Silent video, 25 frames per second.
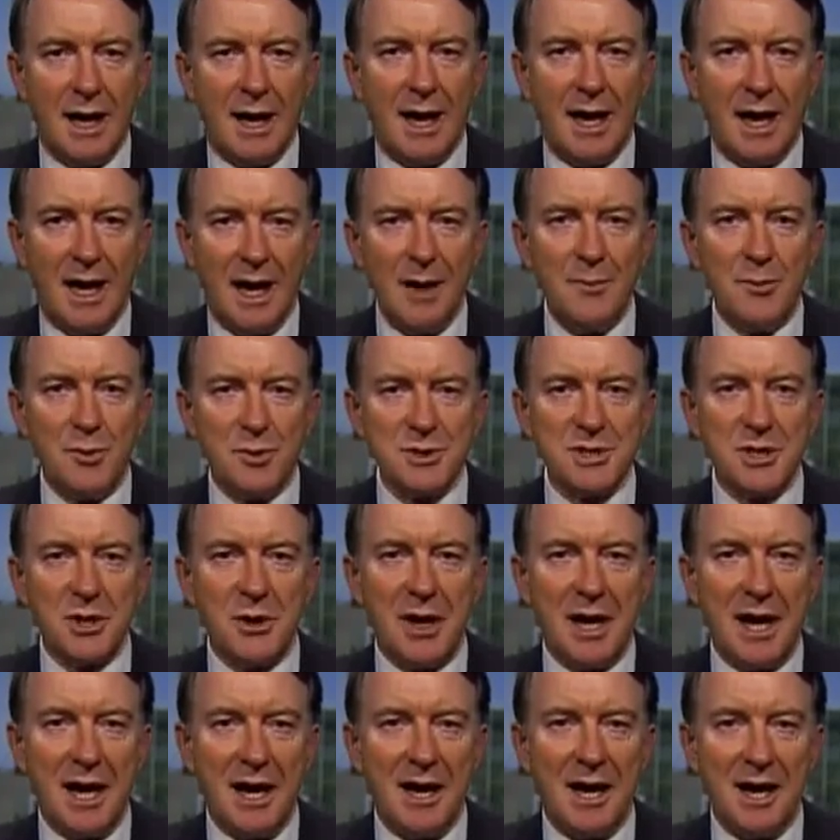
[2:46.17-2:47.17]
I
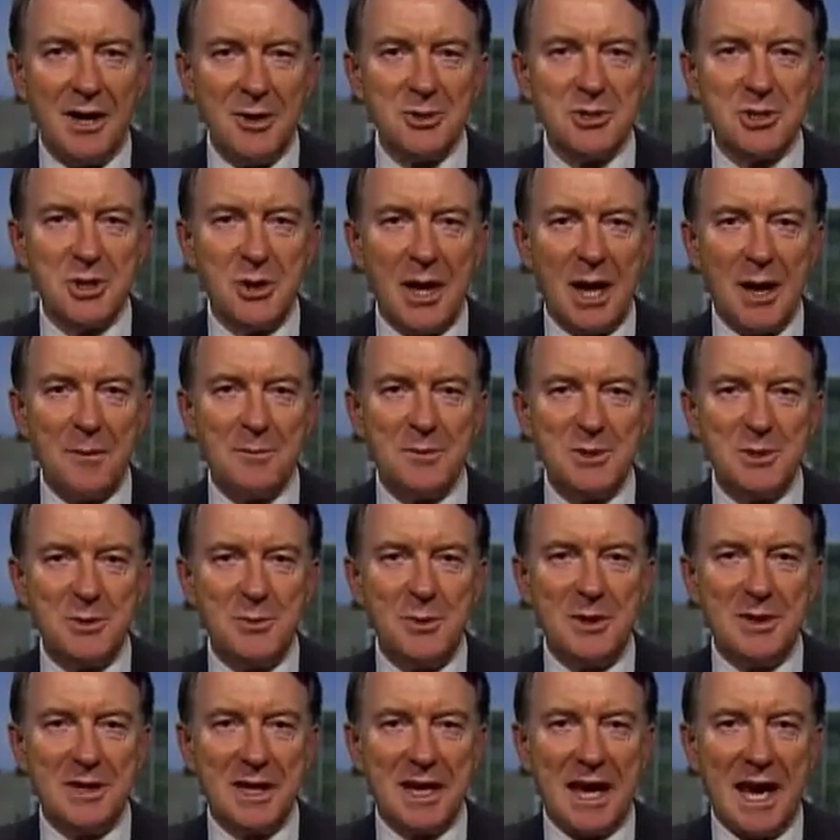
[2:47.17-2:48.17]
also happen to
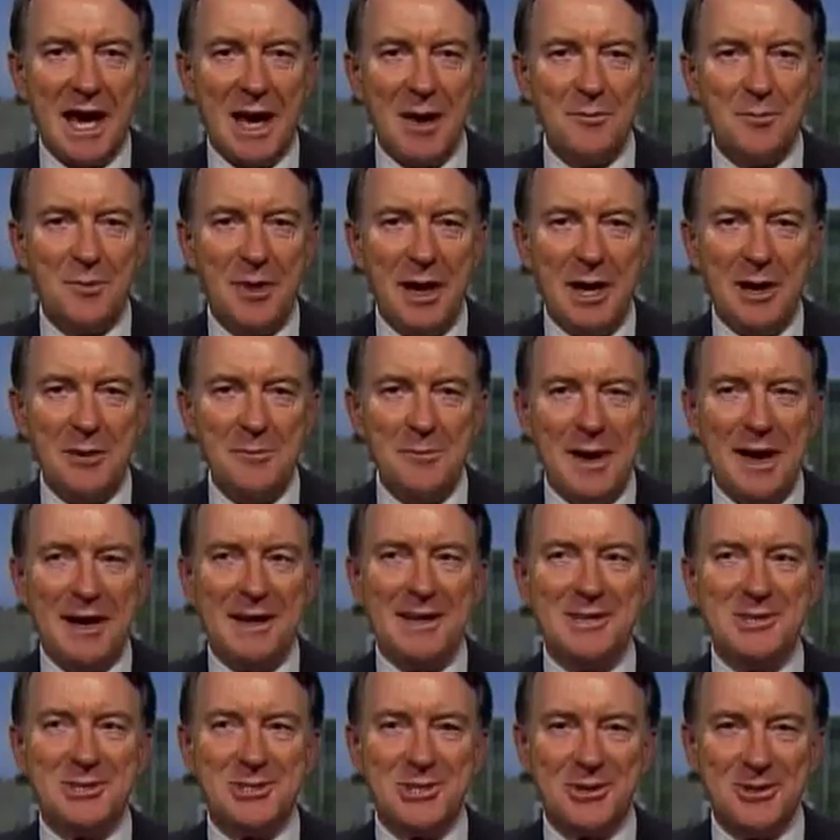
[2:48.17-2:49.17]
be the campaign
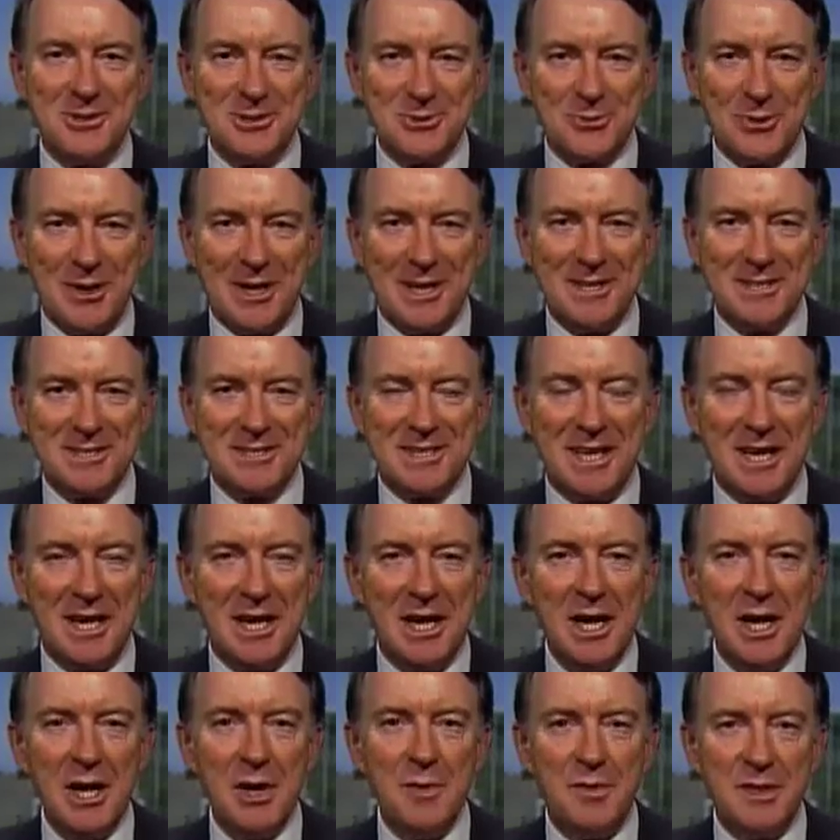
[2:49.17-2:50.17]
manager as well as the
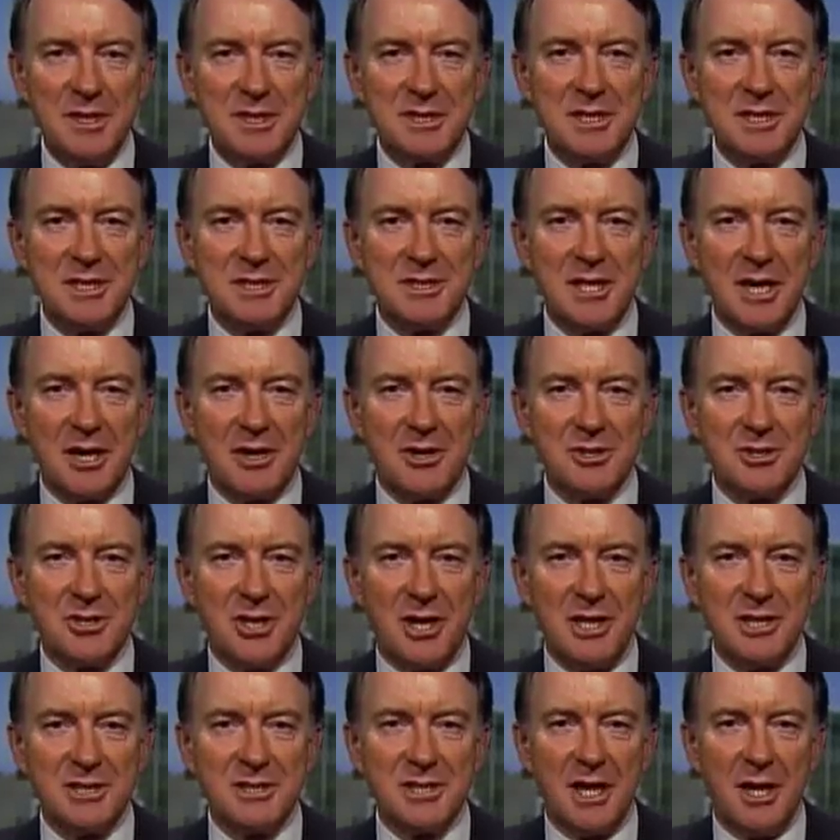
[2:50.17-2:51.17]
business
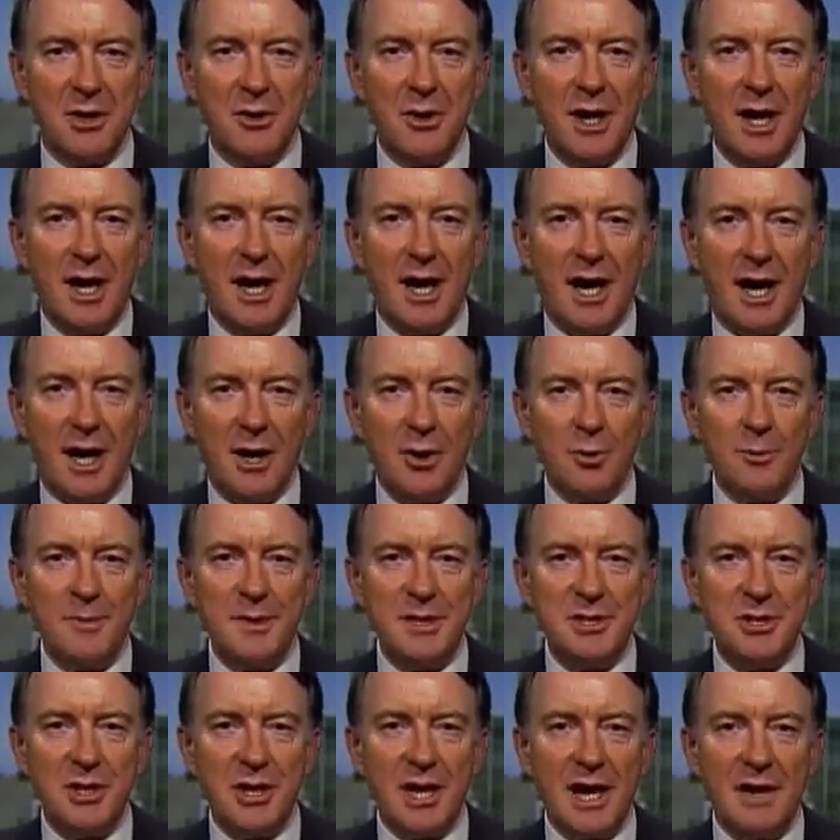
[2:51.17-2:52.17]
secretary, so I will
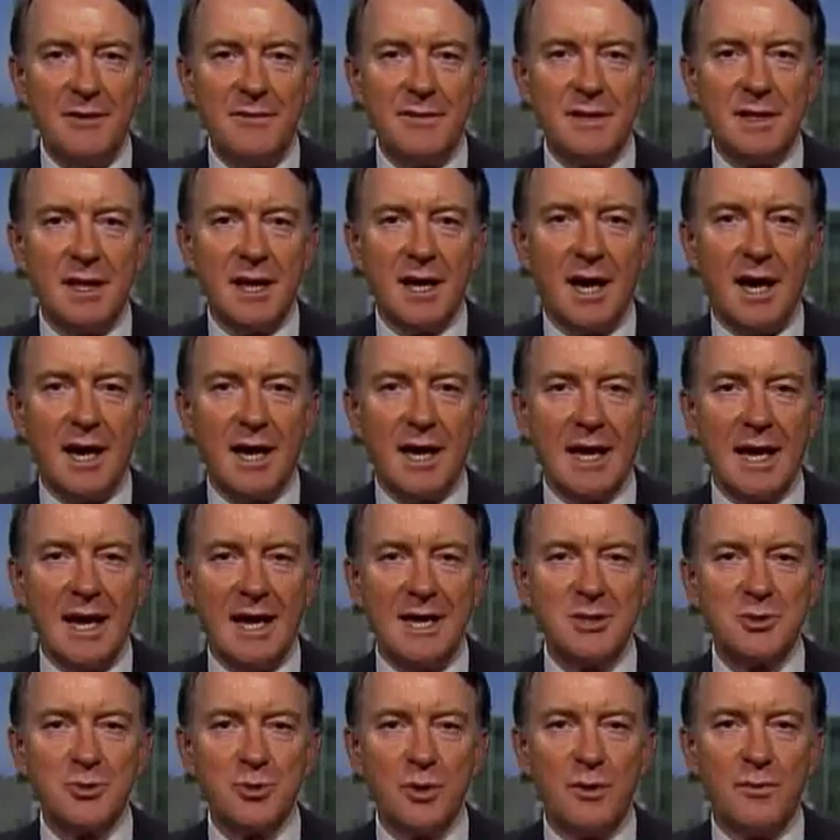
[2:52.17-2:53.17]
be doing everything I
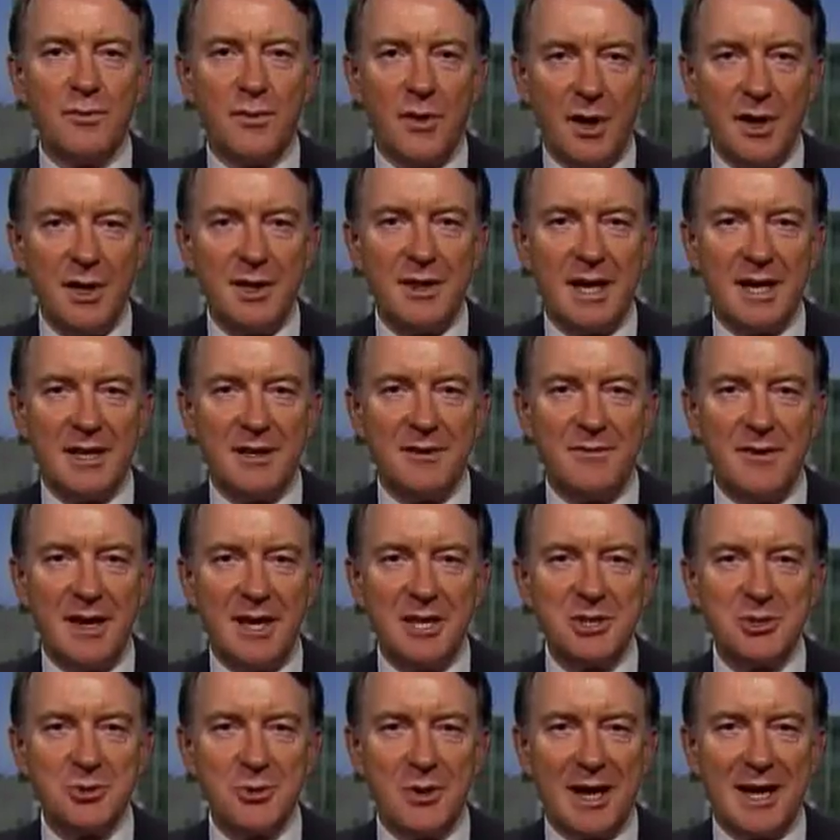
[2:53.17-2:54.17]
can to avoid that
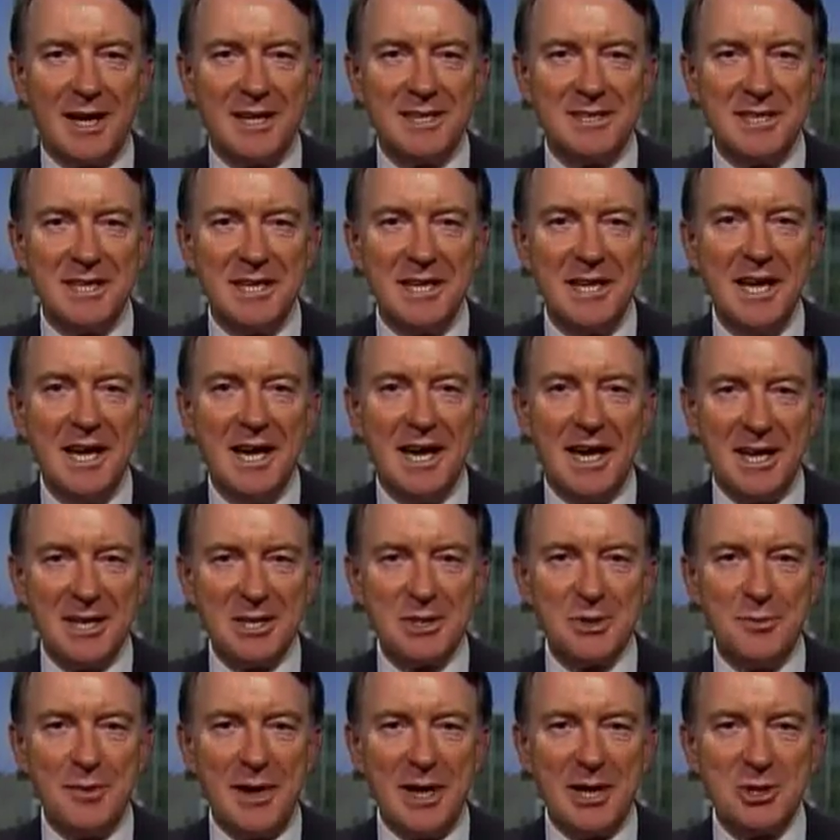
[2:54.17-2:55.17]
eventuality
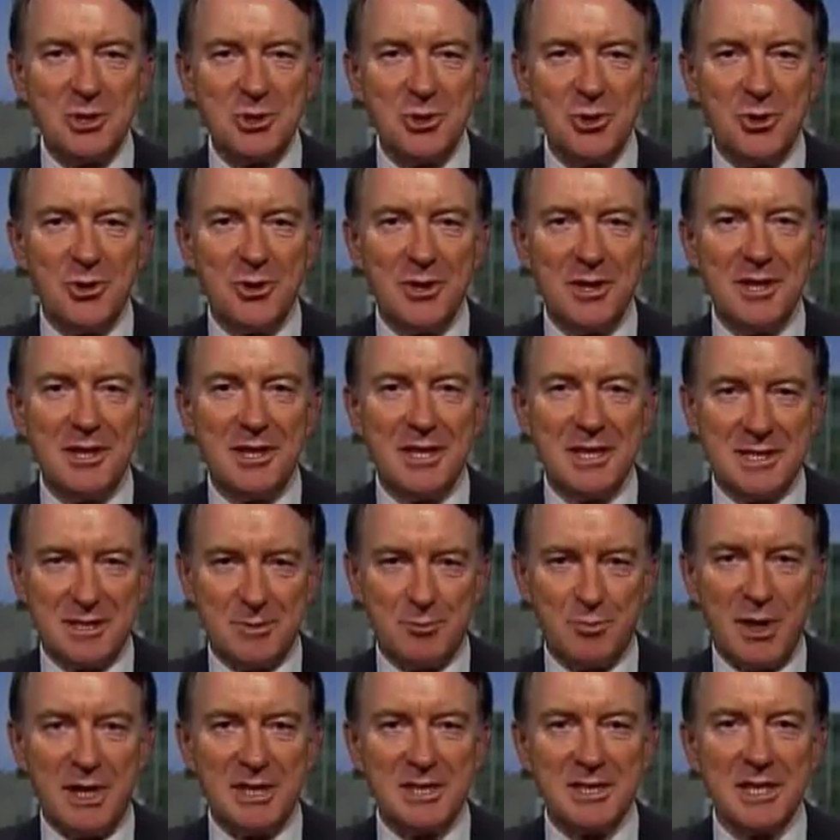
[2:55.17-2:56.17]
and to make sure that this
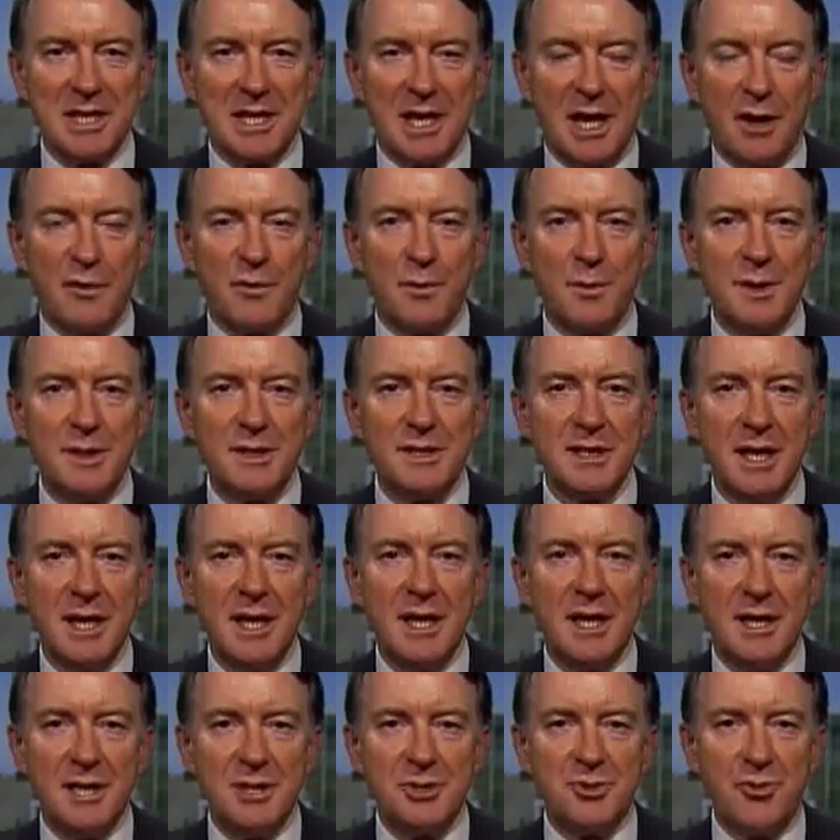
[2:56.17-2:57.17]
present government
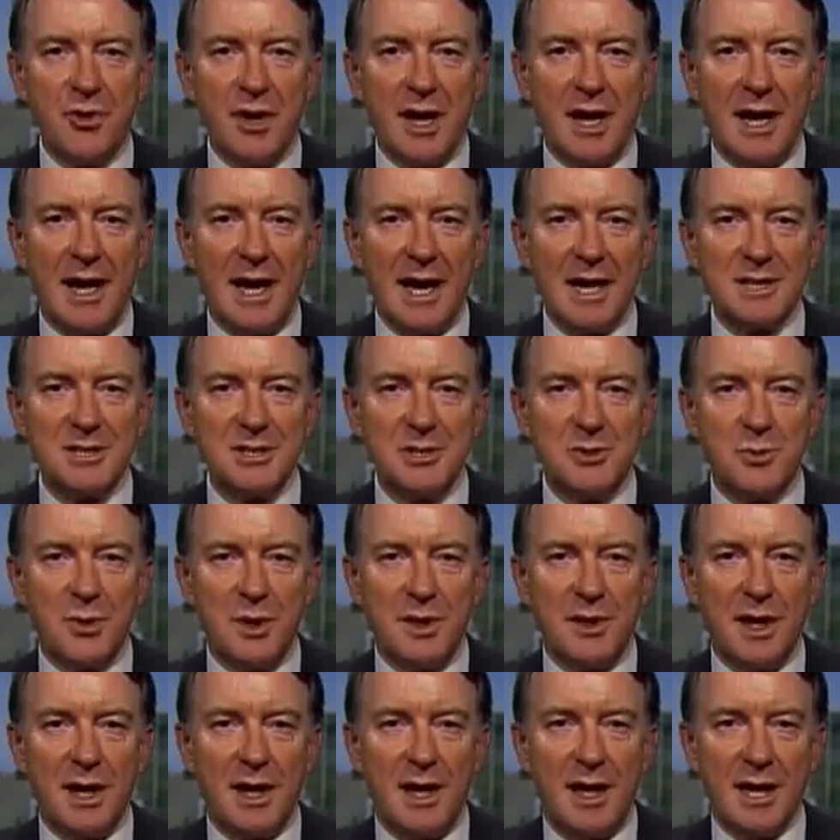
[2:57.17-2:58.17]
is re-elected
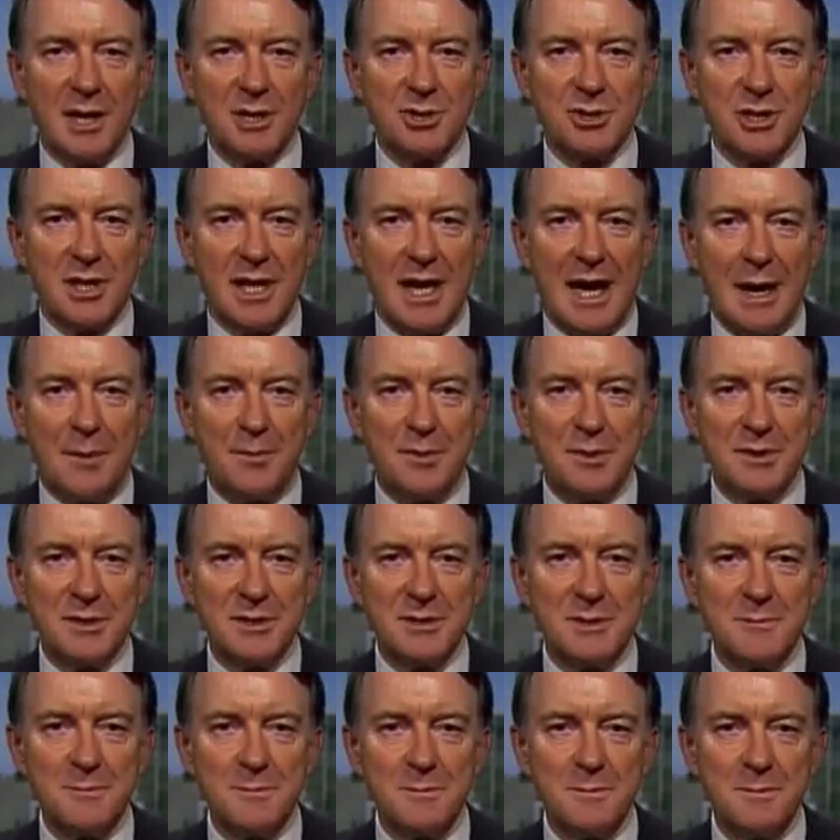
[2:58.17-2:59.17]
when the election happens.